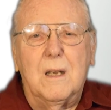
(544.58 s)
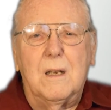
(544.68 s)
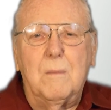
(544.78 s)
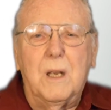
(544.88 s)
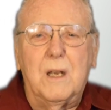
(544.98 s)

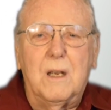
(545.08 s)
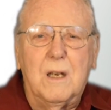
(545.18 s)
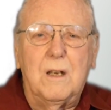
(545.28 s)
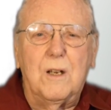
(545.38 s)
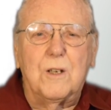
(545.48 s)
and make
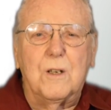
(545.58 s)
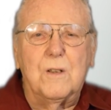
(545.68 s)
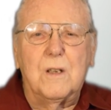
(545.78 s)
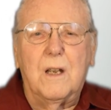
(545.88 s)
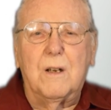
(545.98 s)

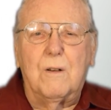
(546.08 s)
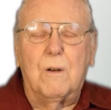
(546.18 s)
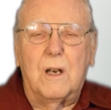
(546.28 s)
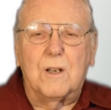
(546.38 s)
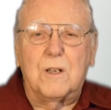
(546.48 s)
additions and
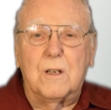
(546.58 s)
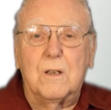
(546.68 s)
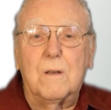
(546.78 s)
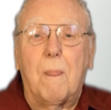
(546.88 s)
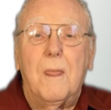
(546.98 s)

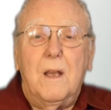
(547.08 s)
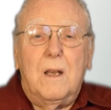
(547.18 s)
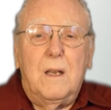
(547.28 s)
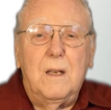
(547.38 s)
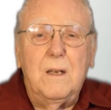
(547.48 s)
corrections.
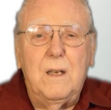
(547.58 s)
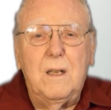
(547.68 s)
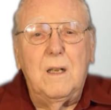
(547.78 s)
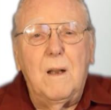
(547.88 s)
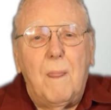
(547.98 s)

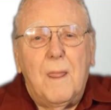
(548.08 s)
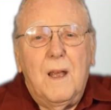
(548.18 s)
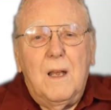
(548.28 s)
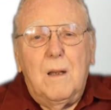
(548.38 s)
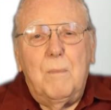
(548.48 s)
Indeed,
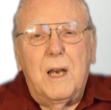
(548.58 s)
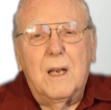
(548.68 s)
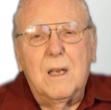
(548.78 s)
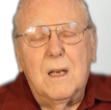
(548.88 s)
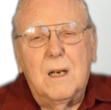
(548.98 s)

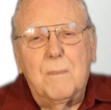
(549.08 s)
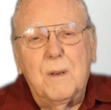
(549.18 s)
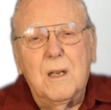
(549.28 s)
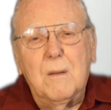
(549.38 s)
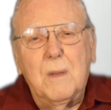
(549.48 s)
backing up
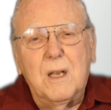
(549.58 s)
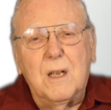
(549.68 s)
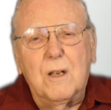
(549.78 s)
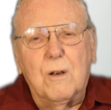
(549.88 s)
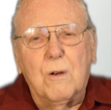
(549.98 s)
and
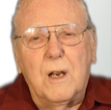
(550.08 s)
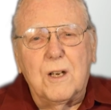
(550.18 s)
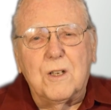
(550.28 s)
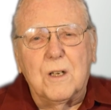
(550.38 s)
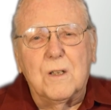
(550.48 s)
making
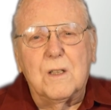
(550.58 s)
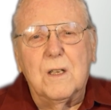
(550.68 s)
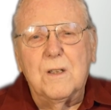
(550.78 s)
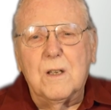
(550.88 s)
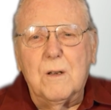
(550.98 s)
corrections
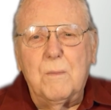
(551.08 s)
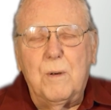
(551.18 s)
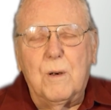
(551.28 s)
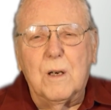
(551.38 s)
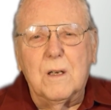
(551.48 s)
is an
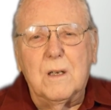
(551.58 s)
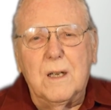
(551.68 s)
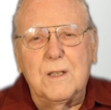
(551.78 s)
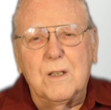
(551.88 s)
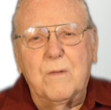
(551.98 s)
important
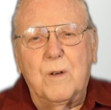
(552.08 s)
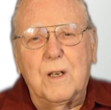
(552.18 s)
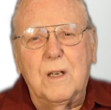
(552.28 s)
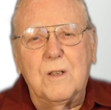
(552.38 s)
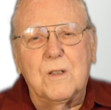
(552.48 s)
lesson for
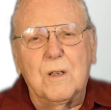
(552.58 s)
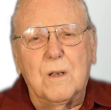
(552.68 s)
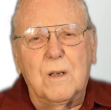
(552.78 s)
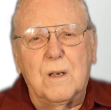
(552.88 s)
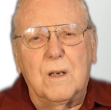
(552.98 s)
kids to
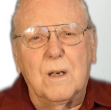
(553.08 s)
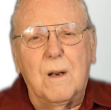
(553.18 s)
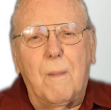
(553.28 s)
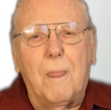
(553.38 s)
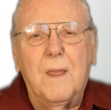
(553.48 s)
learn.
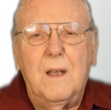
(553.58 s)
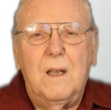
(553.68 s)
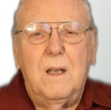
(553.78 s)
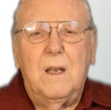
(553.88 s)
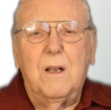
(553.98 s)

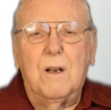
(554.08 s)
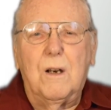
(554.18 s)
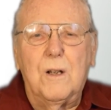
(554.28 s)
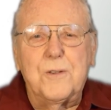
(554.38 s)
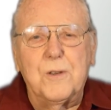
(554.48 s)
It
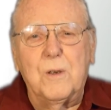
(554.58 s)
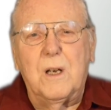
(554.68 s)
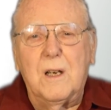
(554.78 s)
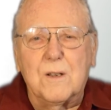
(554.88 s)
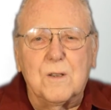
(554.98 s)
also
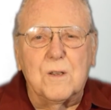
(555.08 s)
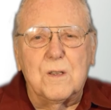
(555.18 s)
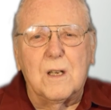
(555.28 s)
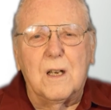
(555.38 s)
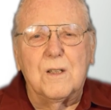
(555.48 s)

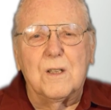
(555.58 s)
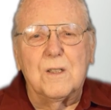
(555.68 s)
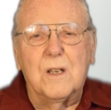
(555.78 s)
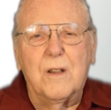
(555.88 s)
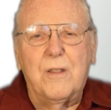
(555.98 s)

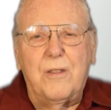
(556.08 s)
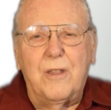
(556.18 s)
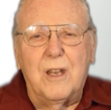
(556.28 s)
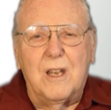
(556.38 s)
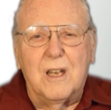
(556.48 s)
exercises
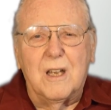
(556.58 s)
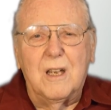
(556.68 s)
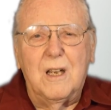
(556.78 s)
thinking.